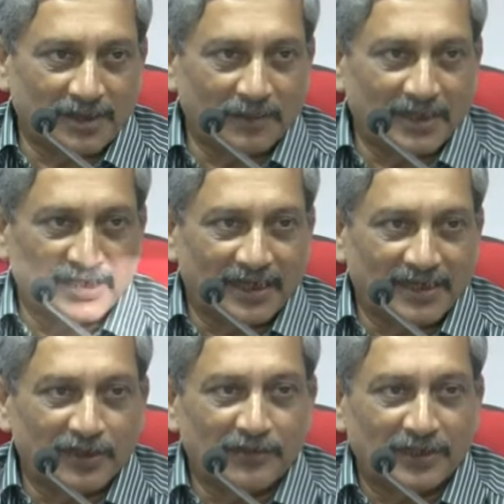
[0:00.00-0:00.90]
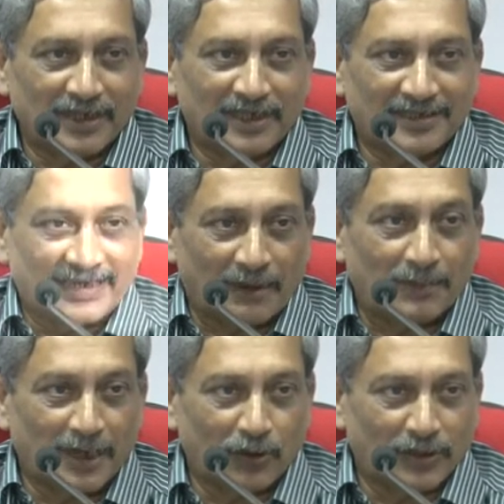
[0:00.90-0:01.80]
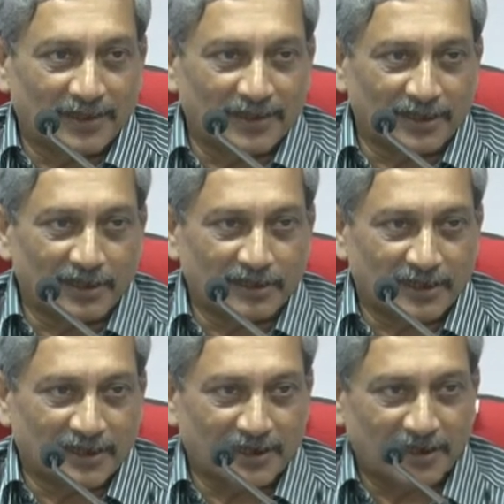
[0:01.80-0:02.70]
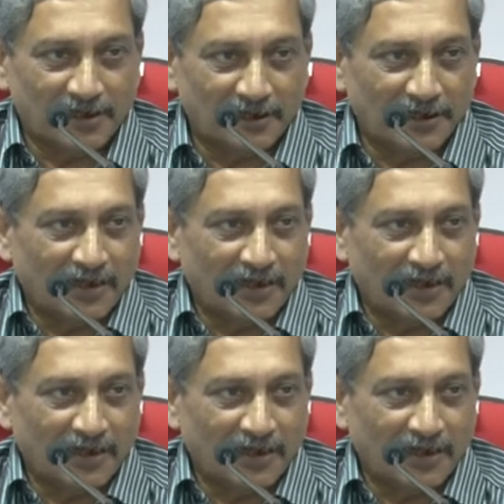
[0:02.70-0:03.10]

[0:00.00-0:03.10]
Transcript: coming that Digvijay step down as a general secretary